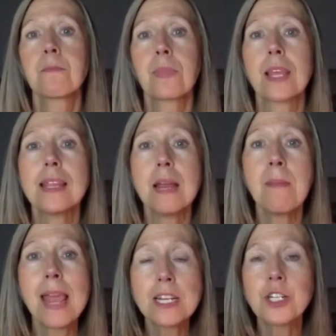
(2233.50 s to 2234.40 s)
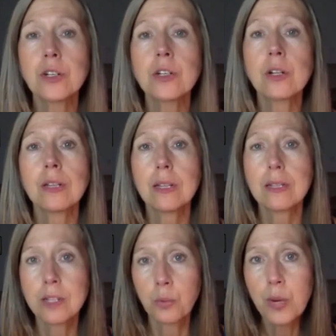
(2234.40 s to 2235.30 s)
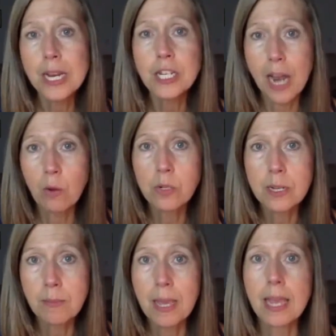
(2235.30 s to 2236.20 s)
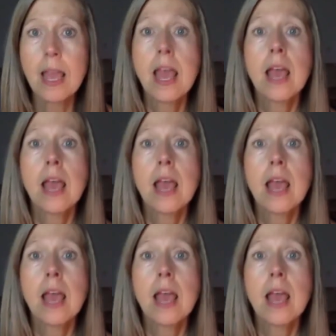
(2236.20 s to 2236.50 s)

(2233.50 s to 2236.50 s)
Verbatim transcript: then make sure to reach out to me.